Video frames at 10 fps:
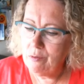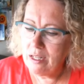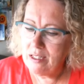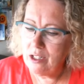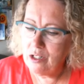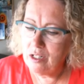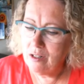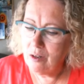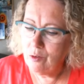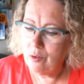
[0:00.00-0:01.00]
message
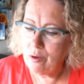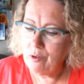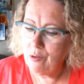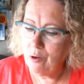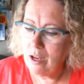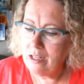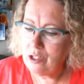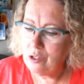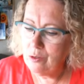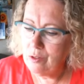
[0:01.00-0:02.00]
right before I
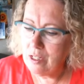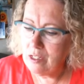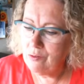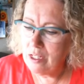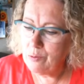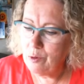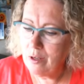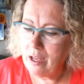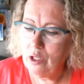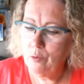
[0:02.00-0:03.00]
tuned into Facebook
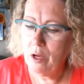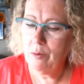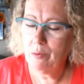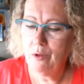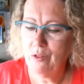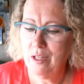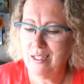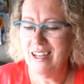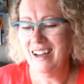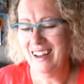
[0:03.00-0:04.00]
and you pop up with
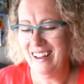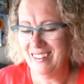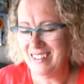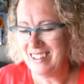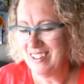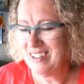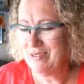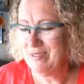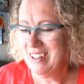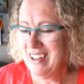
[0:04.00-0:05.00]
this. That's awesome.